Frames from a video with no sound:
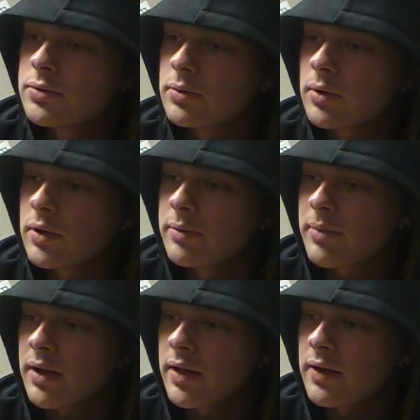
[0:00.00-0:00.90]
role in
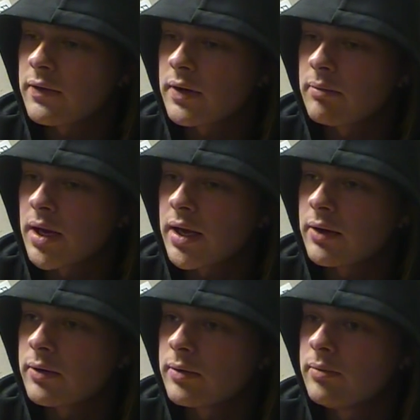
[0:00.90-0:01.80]
my life and my
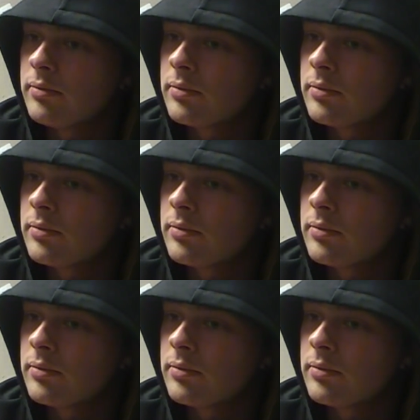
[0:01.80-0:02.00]
own